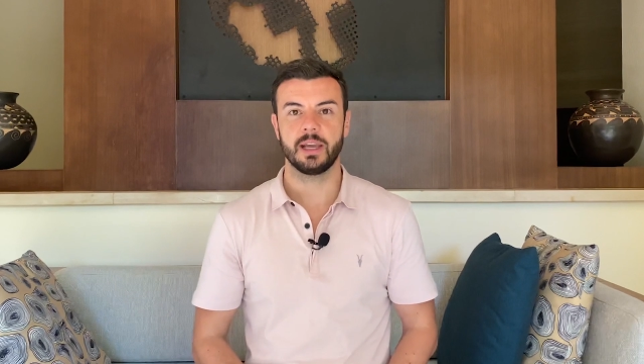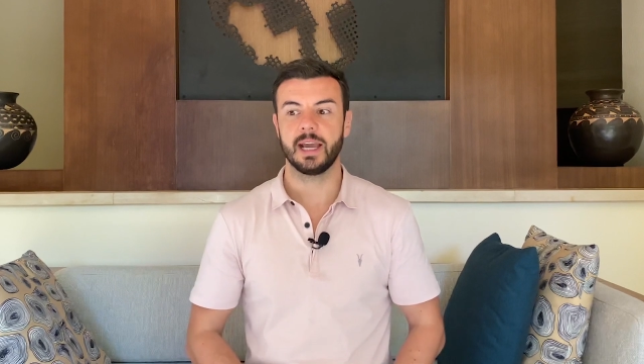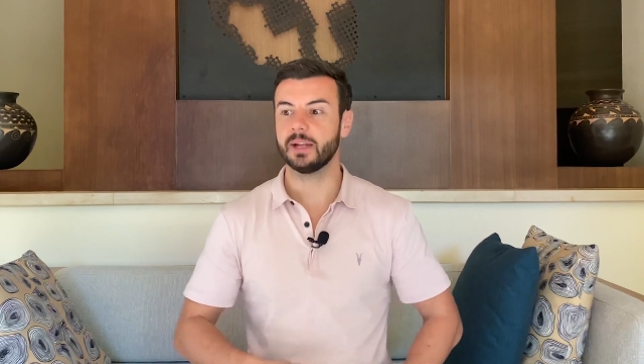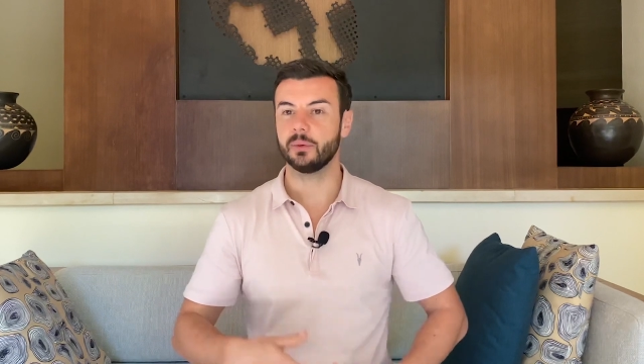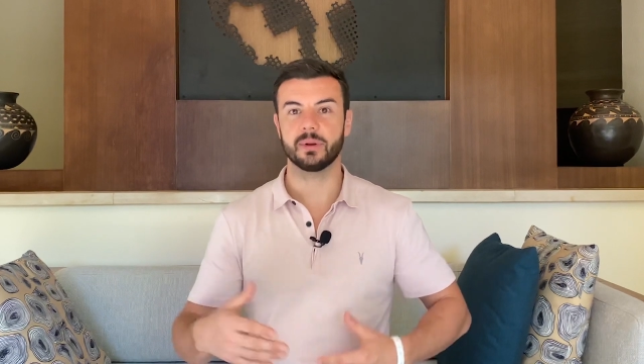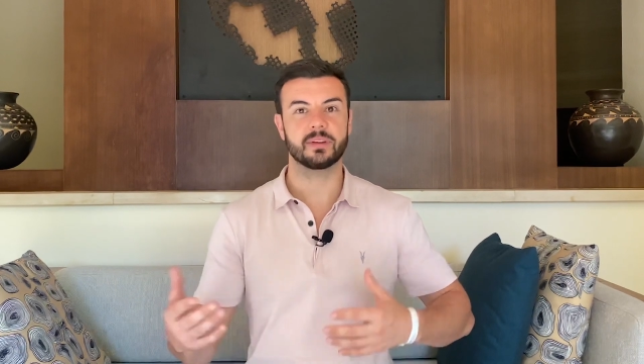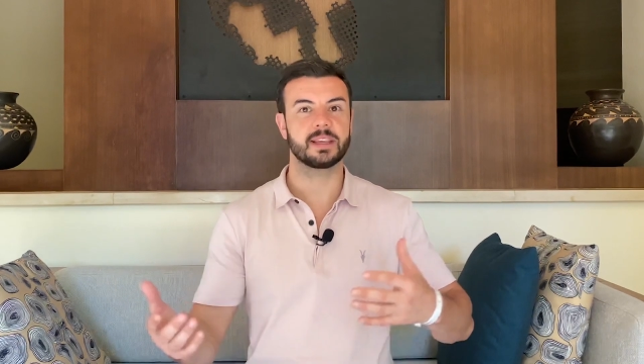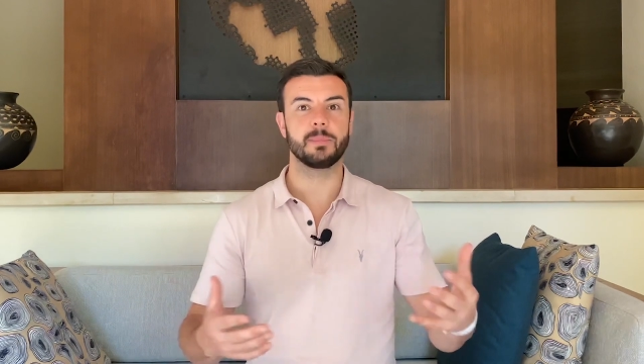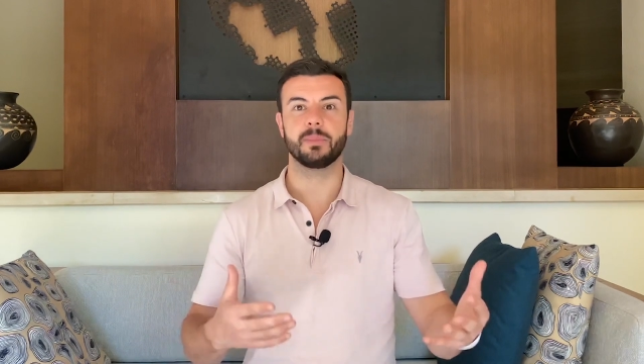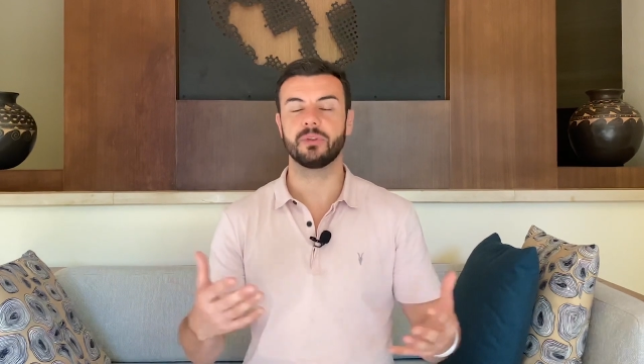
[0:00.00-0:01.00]
And I would
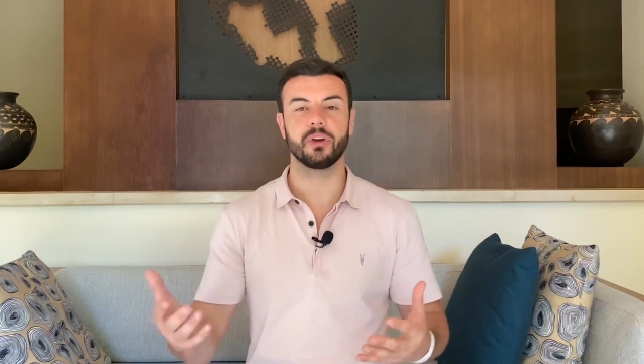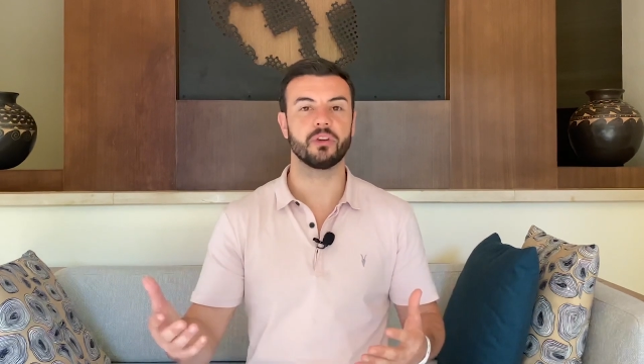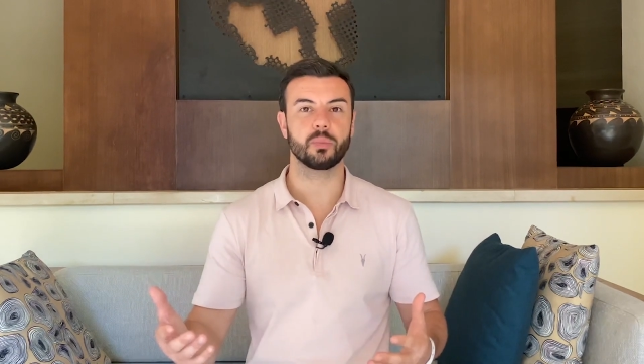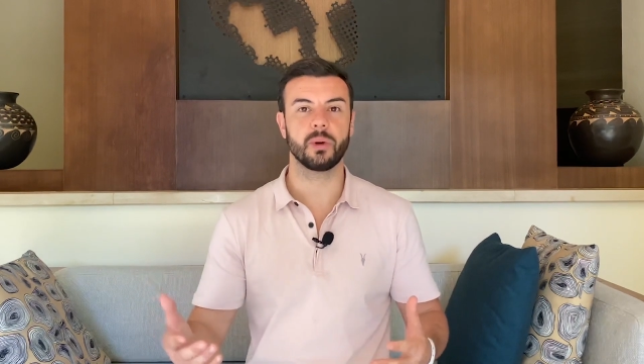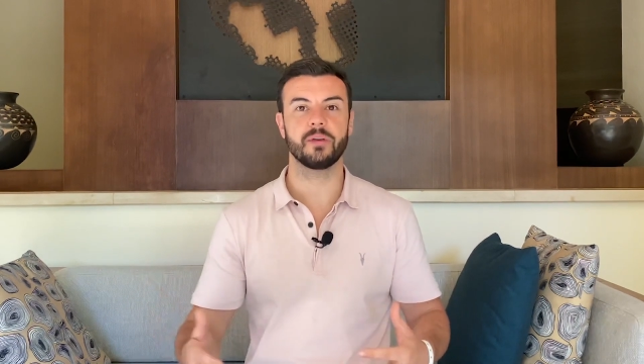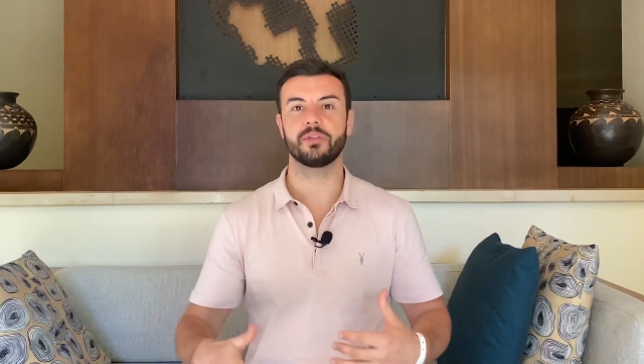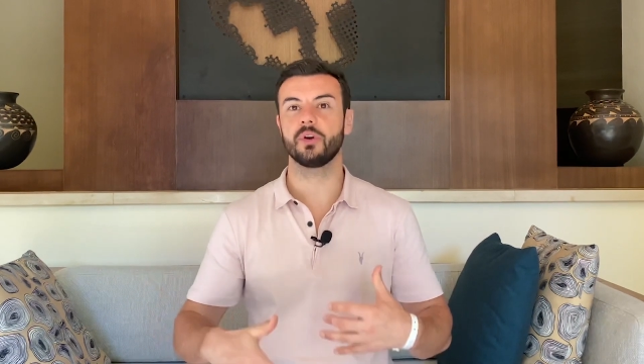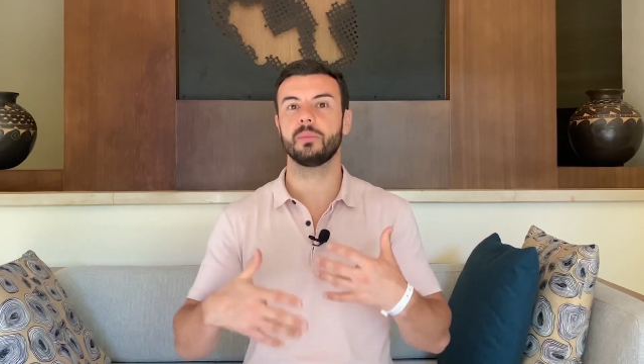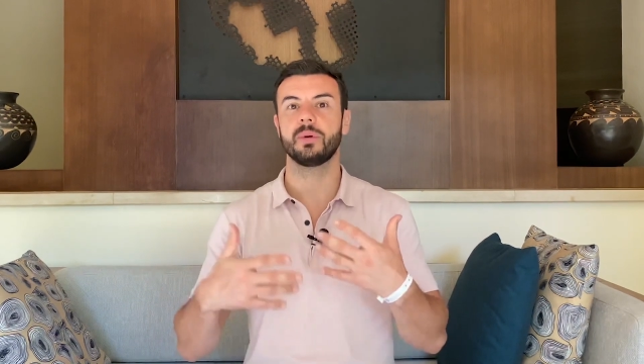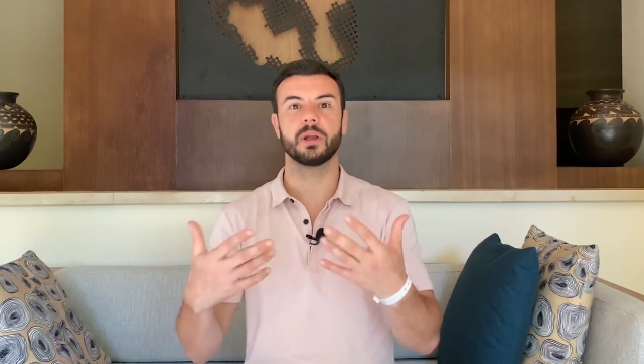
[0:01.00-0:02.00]
keep in touch with
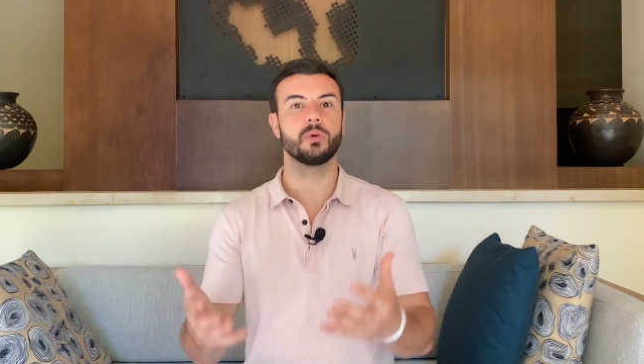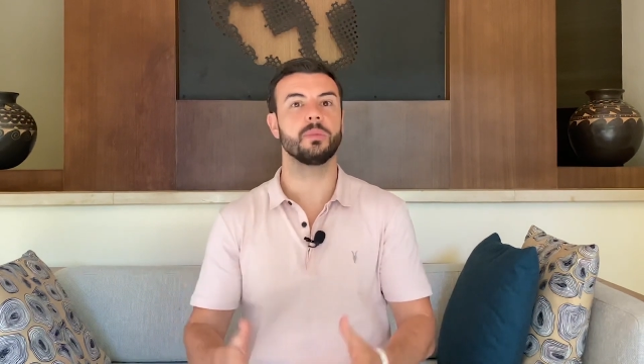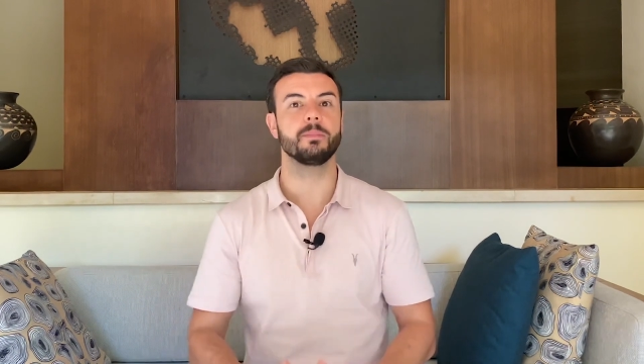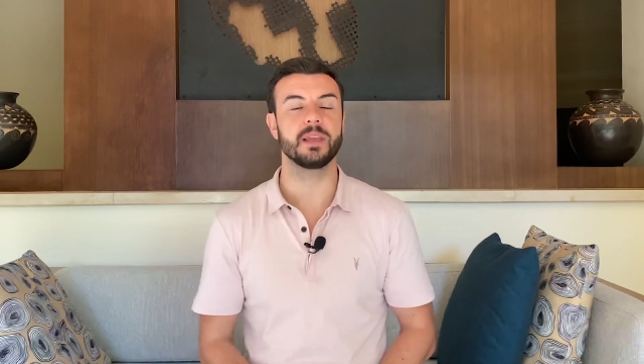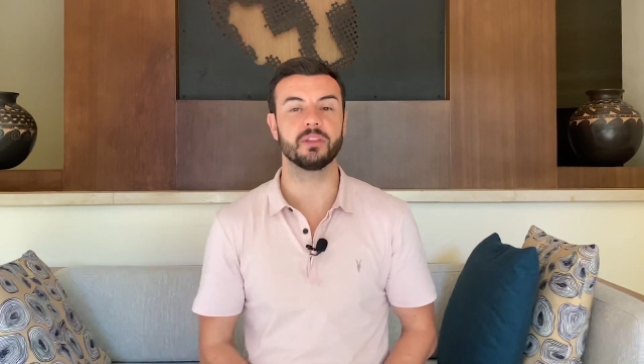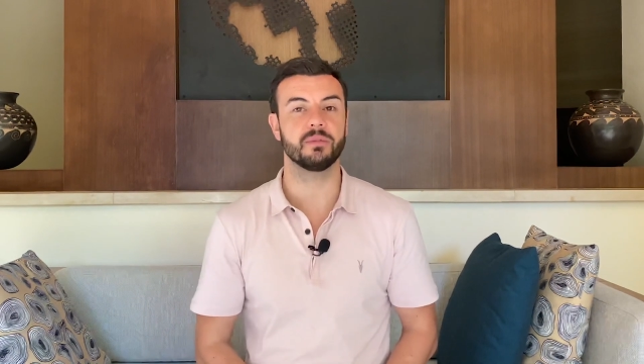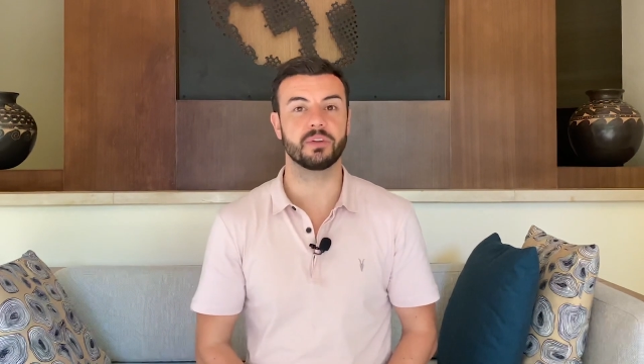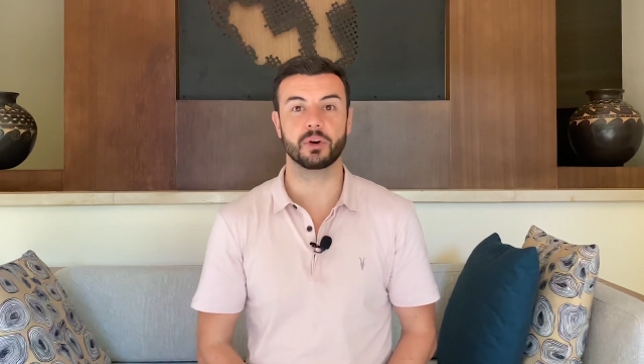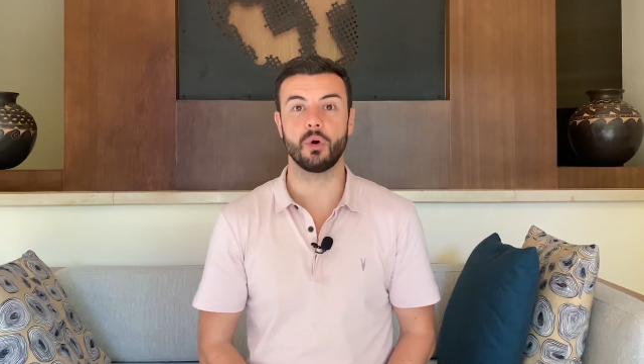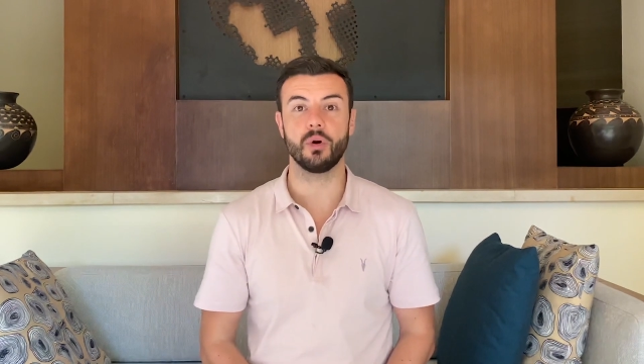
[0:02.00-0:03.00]
them and go and meet them for
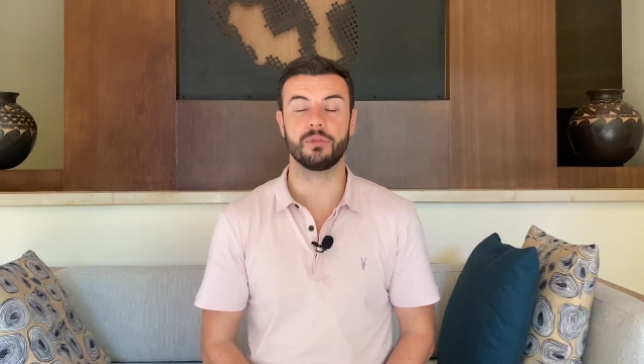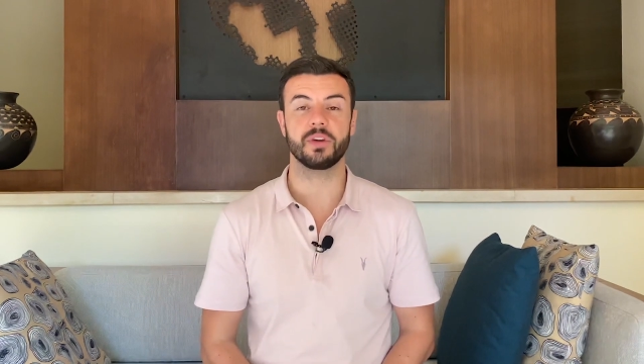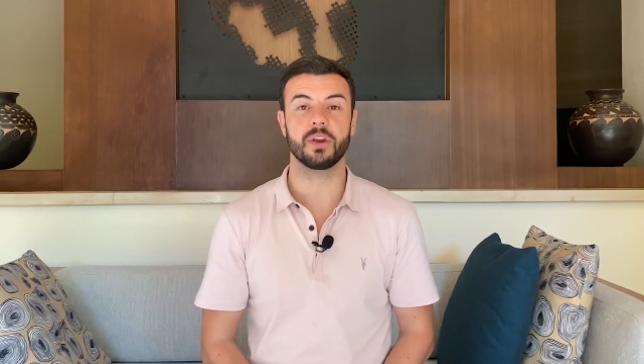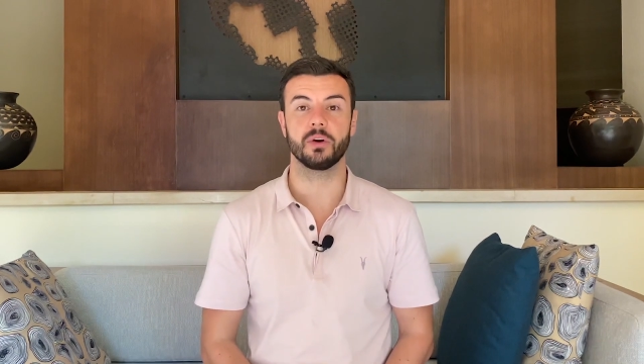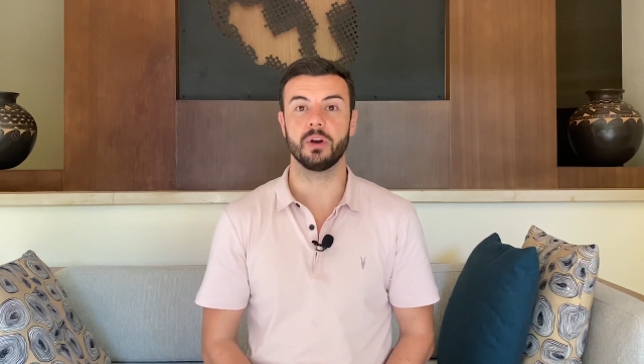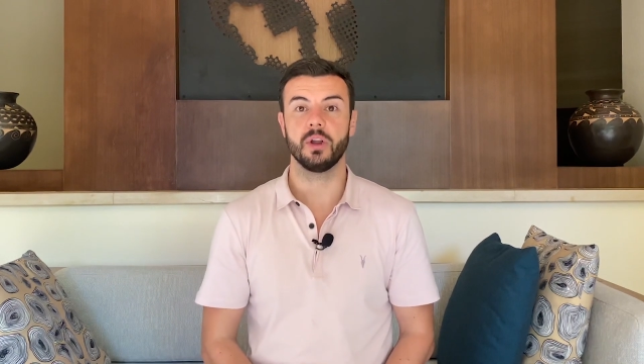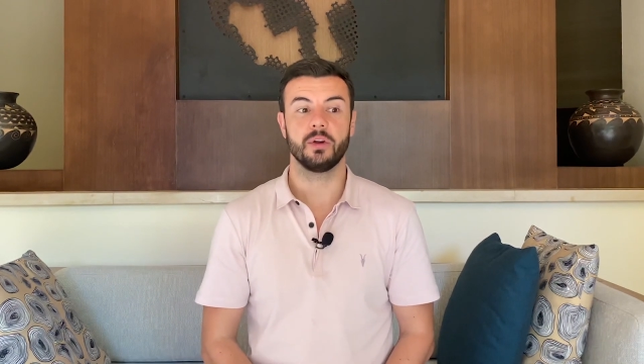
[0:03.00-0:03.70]
coffee or